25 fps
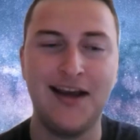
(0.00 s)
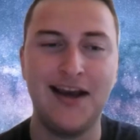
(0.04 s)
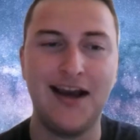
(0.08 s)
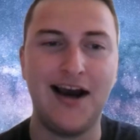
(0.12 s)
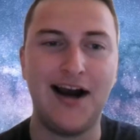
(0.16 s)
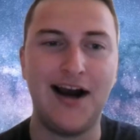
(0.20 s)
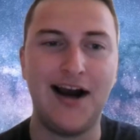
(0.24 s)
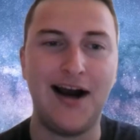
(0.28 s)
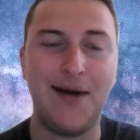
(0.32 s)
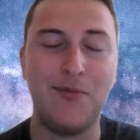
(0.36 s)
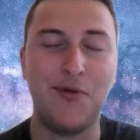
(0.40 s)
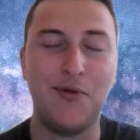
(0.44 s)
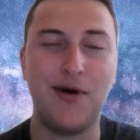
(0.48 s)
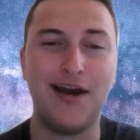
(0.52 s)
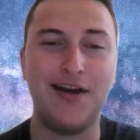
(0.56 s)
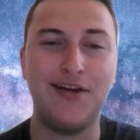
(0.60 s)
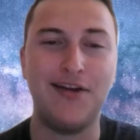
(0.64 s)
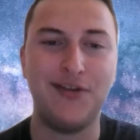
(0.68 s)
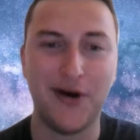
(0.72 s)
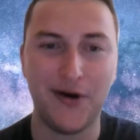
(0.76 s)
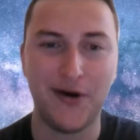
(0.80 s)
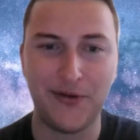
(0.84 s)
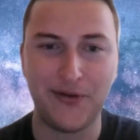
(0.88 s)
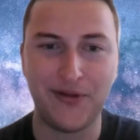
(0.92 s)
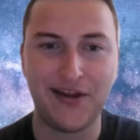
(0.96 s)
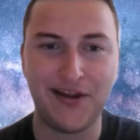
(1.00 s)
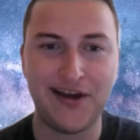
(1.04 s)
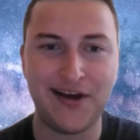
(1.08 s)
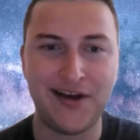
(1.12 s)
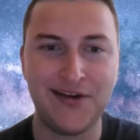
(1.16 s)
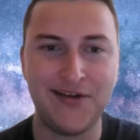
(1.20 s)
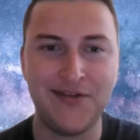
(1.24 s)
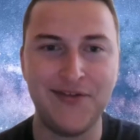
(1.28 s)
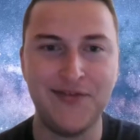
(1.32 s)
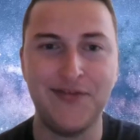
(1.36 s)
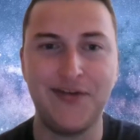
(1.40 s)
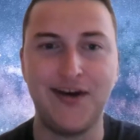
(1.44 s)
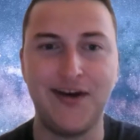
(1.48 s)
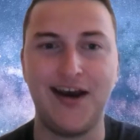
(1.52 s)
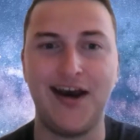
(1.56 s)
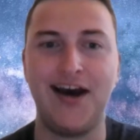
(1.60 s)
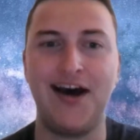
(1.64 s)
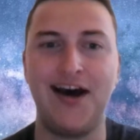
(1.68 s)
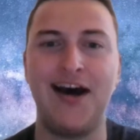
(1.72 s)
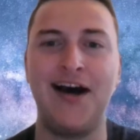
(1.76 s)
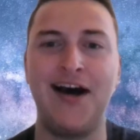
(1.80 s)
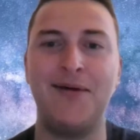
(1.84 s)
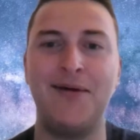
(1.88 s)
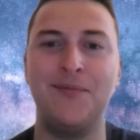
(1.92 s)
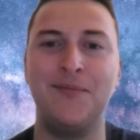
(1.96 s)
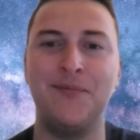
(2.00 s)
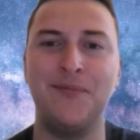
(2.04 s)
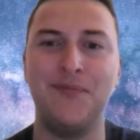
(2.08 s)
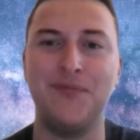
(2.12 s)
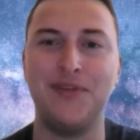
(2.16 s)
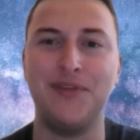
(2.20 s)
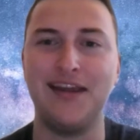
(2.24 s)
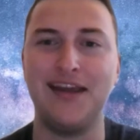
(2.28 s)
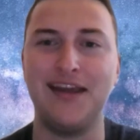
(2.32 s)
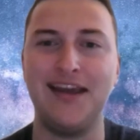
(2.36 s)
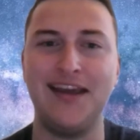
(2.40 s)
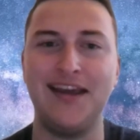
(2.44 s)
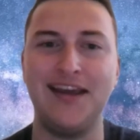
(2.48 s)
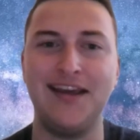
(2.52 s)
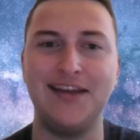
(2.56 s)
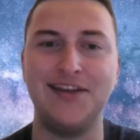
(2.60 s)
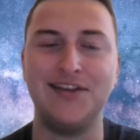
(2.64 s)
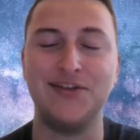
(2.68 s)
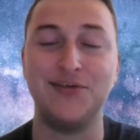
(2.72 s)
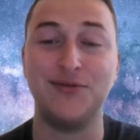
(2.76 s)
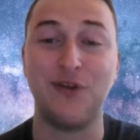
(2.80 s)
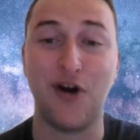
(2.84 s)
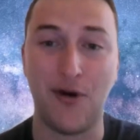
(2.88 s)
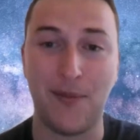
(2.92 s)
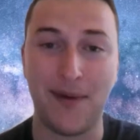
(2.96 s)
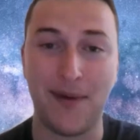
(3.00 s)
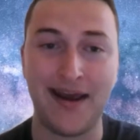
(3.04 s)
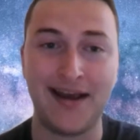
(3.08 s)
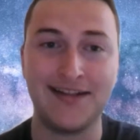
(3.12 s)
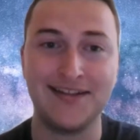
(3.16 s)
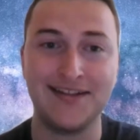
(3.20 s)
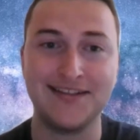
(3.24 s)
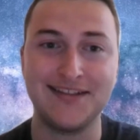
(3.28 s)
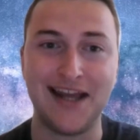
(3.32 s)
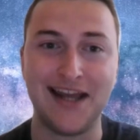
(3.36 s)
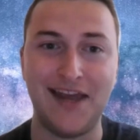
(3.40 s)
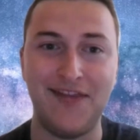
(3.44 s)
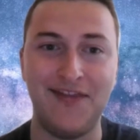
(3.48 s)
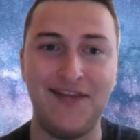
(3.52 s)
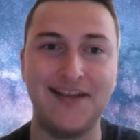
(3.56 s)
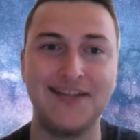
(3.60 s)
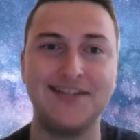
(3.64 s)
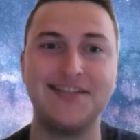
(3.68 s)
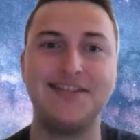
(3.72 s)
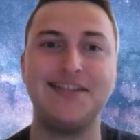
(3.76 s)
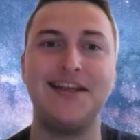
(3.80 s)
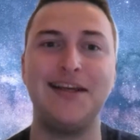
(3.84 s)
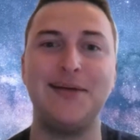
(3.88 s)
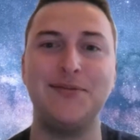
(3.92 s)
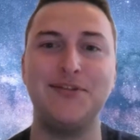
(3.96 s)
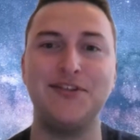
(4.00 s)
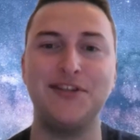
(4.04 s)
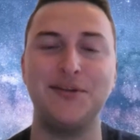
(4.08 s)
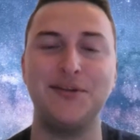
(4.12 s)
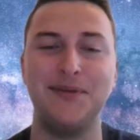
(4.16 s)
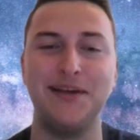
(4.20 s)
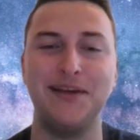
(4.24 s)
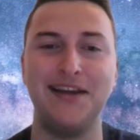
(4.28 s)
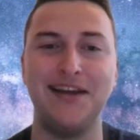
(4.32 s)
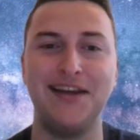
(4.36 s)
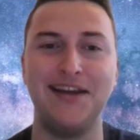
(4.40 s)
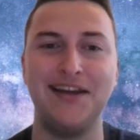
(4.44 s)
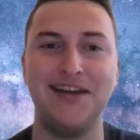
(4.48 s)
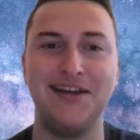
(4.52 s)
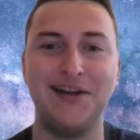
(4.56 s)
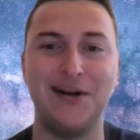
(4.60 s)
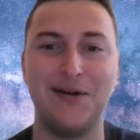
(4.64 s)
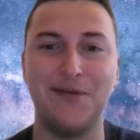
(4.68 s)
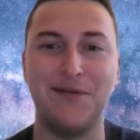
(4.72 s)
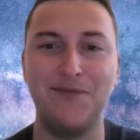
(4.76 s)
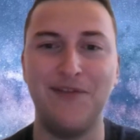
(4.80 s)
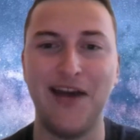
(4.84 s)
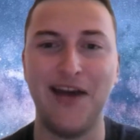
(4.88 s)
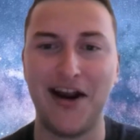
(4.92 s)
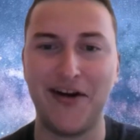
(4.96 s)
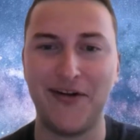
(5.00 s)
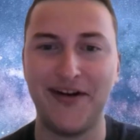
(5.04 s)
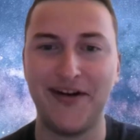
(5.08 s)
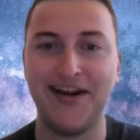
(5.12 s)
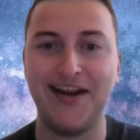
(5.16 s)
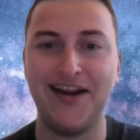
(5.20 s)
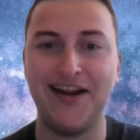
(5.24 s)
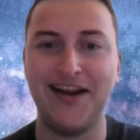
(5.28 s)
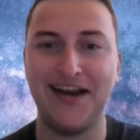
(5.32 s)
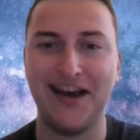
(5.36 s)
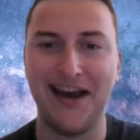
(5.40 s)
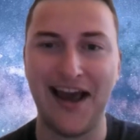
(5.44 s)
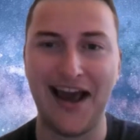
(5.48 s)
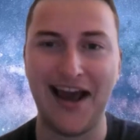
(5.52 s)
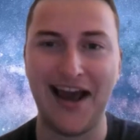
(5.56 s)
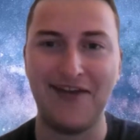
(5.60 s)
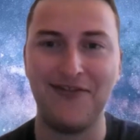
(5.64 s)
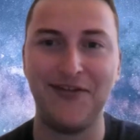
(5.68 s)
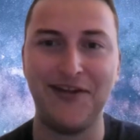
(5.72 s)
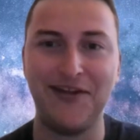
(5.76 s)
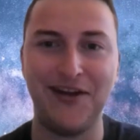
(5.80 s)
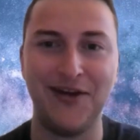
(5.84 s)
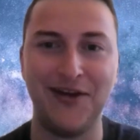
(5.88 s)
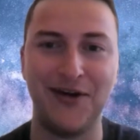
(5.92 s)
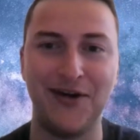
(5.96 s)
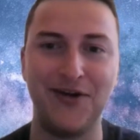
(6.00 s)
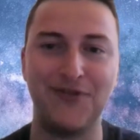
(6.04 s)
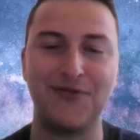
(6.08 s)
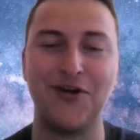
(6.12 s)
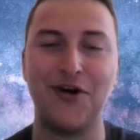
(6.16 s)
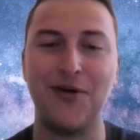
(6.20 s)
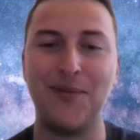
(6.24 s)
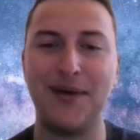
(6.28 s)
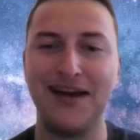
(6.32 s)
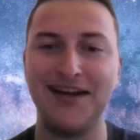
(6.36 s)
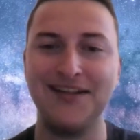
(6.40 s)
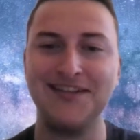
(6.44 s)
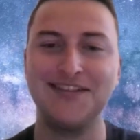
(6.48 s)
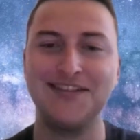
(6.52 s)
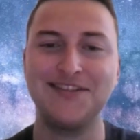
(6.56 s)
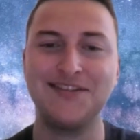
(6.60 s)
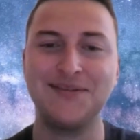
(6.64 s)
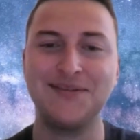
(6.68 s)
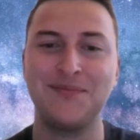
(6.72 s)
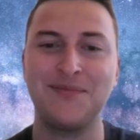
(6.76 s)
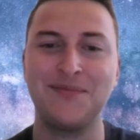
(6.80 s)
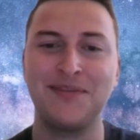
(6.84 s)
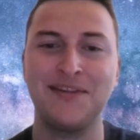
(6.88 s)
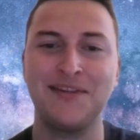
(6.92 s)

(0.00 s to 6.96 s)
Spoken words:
But what I don't love is romance. And this seems to be, you know, very heavy on romance.